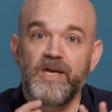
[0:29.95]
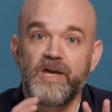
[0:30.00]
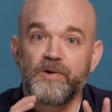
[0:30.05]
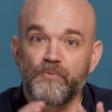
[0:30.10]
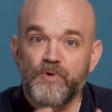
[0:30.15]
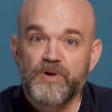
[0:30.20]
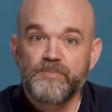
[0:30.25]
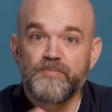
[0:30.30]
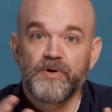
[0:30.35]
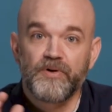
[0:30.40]

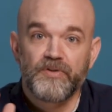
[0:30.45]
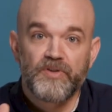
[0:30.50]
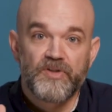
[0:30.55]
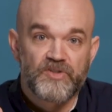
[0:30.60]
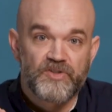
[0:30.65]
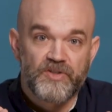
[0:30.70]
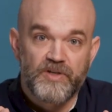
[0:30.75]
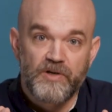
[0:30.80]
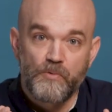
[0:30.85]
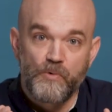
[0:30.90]
and rebuild the
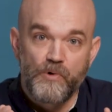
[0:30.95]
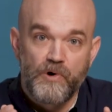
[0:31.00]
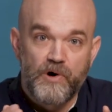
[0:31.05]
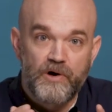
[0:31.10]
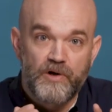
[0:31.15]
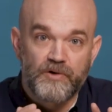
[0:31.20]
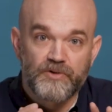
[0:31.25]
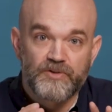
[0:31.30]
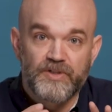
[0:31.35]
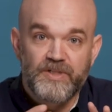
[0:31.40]
city
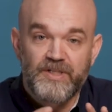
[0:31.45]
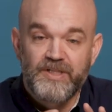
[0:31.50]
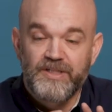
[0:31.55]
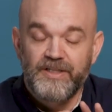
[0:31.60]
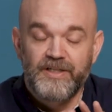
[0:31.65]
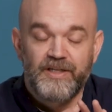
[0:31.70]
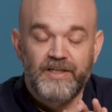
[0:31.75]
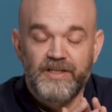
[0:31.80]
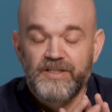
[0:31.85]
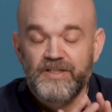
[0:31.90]
walls
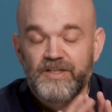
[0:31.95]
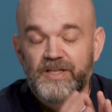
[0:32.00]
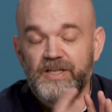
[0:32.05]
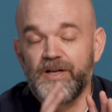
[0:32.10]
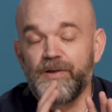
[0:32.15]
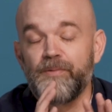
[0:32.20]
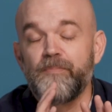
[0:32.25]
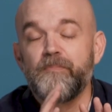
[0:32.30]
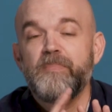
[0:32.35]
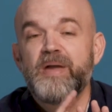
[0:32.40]
in
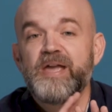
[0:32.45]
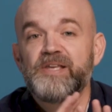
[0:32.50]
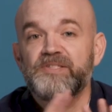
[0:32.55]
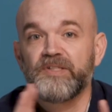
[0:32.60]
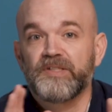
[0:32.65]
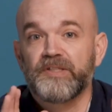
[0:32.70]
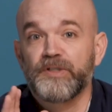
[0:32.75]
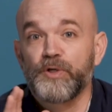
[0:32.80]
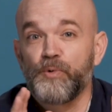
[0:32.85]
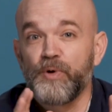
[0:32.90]
an
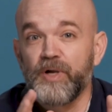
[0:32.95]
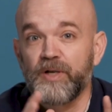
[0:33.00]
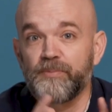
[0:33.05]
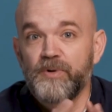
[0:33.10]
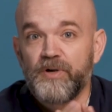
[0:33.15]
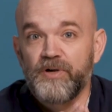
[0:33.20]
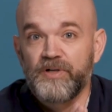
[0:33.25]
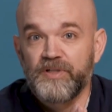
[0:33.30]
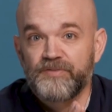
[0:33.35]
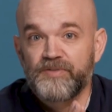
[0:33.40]
amazingly quick
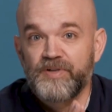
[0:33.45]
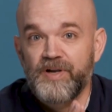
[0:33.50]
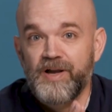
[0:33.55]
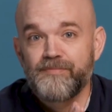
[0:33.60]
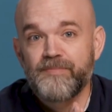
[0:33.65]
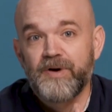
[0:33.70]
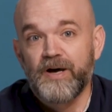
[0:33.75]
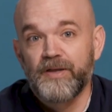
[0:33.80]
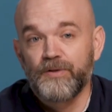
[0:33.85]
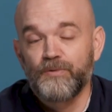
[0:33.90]
period of
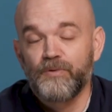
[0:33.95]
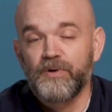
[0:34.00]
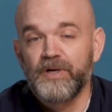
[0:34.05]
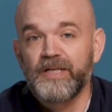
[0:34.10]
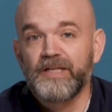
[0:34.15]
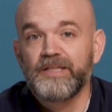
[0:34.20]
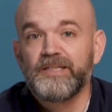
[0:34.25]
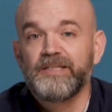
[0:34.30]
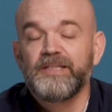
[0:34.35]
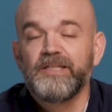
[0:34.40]
time, by the
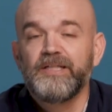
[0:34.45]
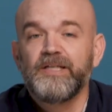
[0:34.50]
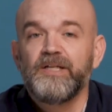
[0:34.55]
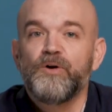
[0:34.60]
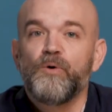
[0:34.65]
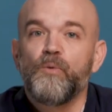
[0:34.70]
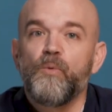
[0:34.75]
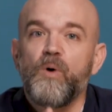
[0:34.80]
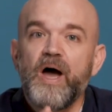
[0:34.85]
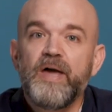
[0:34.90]
way.
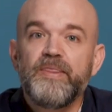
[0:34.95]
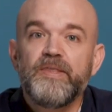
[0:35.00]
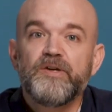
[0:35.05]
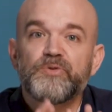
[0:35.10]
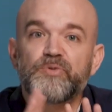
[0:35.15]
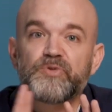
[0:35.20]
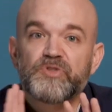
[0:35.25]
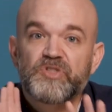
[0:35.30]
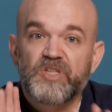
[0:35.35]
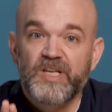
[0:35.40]
Why
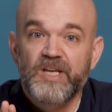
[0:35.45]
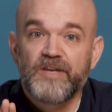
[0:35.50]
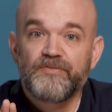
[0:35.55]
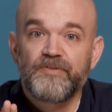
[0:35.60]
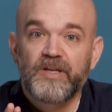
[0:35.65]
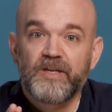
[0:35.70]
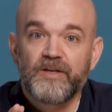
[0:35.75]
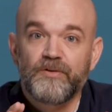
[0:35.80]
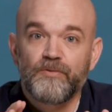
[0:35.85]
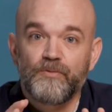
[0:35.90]
this was
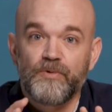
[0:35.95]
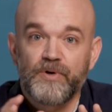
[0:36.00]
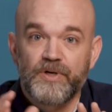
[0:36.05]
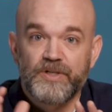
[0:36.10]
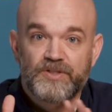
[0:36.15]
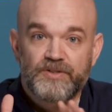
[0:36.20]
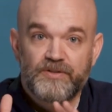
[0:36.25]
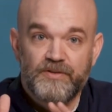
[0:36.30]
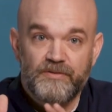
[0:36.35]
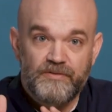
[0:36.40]
significant
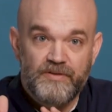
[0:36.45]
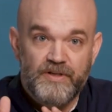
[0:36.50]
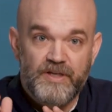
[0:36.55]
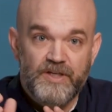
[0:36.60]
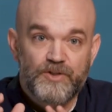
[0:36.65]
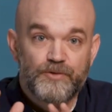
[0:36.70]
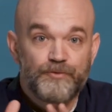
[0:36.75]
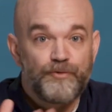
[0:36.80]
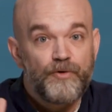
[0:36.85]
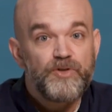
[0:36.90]
was
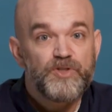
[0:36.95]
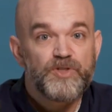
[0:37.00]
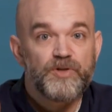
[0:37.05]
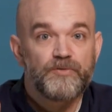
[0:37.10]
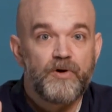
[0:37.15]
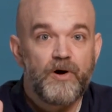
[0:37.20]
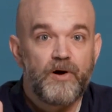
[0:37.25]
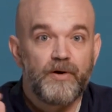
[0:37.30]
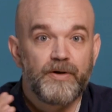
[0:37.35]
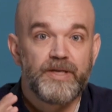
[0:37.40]
this. First
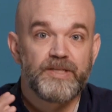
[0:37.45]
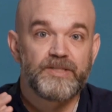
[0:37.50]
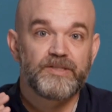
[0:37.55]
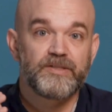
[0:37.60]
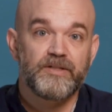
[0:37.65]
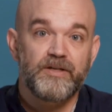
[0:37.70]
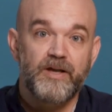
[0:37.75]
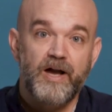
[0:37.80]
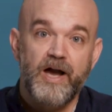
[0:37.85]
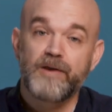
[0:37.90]
of all,
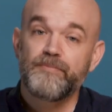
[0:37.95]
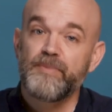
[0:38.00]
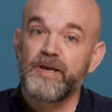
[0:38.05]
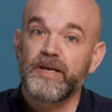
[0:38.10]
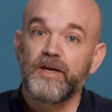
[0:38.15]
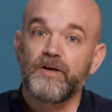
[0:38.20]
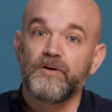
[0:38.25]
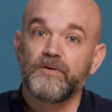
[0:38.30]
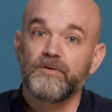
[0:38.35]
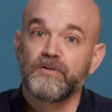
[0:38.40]
it's God
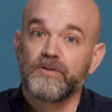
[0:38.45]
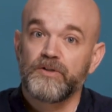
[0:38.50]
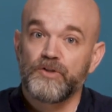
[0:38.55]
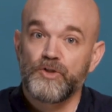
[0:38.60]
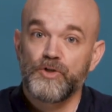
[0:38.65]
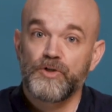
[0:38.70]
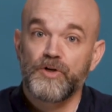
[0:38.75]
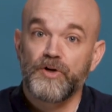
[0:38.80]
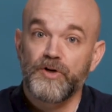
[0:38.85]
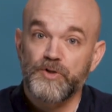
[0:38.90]
making
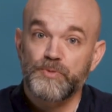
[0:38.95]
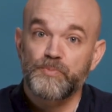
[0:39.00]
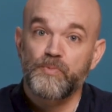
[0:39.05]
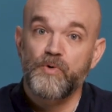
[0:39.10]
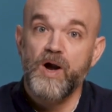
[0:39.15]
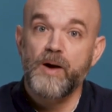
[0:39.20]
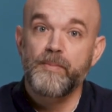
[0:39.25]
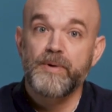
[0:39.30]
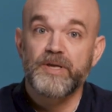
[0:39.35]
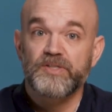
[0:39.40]
good on his
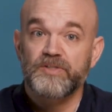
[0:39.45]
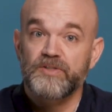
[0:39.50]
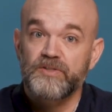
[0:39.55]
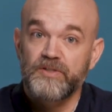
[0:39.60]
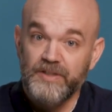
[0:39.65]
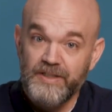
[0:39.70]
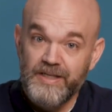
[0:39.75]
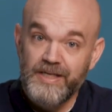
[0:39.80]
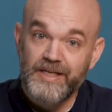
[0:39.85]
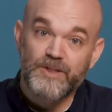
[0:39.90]
promise
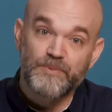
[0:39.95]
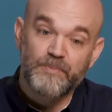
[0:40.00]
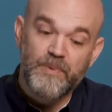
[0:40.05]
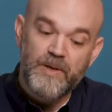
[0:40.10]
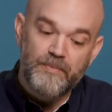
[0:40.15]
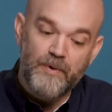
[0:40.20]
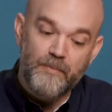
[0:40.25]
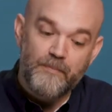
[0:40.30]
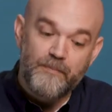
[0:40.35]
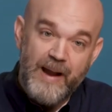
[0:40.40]
to get his
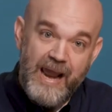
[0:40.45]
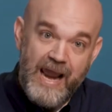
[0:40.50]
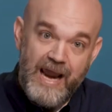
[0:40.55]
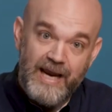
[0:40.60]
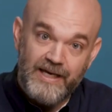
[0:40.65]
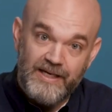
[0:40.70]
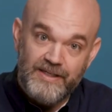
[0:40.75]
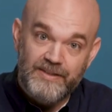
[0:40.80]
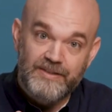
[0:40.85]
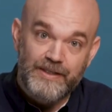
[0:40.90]
people
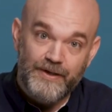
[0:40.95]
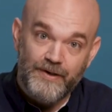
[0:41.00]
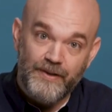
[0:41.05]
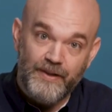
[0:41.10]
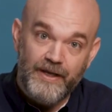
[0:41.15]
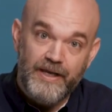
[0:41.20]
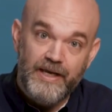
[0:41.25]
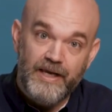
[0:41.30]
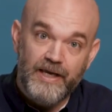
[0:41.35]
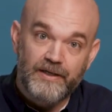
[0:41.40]
back into the
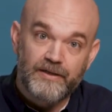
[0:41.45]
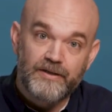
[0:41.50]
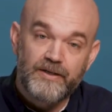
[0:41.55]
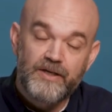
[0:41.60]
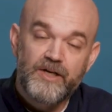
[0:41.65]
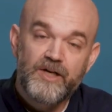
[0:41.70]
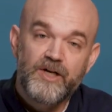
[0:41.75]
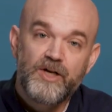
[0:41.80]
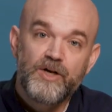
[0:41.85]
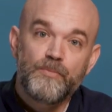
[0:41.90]
land,
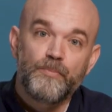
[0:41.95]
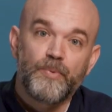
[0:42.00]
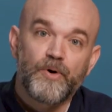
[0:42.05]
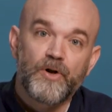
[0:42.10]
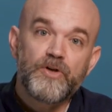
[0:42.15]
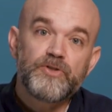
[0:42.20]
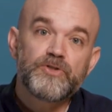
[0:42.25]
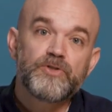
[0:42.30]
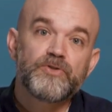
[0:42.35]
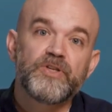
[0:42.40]

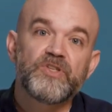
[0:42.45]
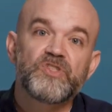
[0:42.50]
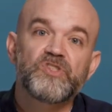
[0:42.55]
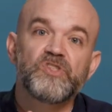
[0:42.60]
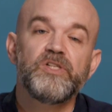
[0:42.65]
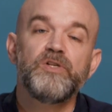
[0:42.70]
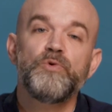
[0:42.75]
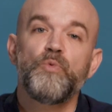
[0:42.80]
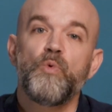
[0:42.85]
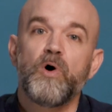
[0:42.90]
but also the
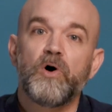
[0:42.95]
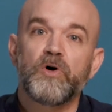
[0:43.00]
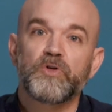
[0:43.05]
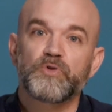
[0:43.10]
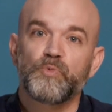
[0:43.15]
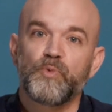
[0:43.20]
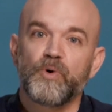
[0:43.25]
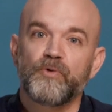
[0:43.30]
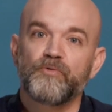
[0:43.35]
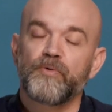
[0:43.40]
city
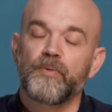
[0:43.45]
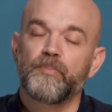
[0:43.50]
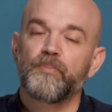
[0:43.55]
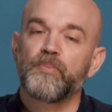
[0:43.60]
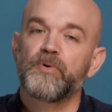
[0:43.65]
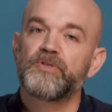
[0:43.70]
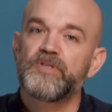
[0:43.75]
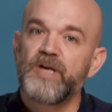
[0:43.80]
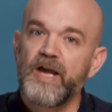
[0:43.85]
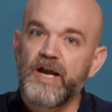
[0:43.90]
walls were for
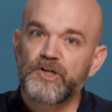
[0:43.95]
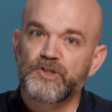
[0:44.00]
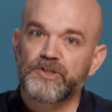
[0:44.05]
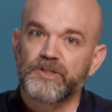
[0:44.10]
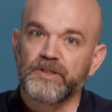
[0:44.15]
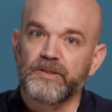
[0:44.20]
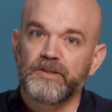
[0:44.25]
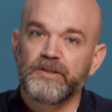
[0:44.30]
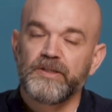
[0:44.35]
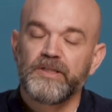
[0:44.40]

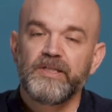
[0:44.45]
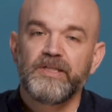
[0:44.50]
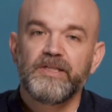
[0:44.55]
protection.